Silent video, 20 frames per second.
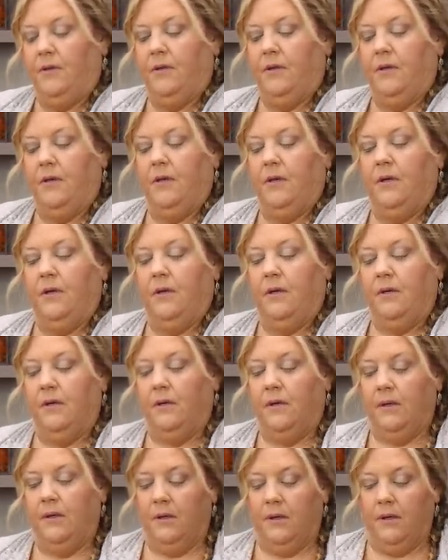
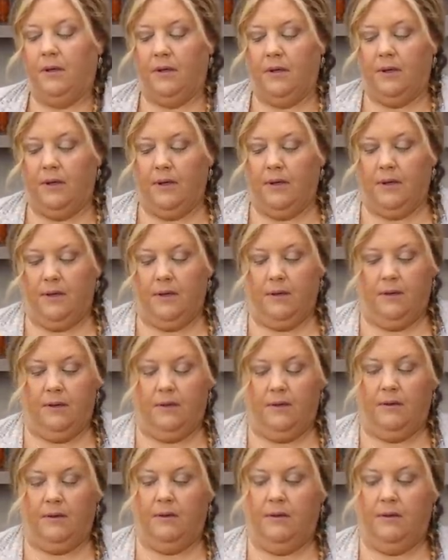Nothing is said.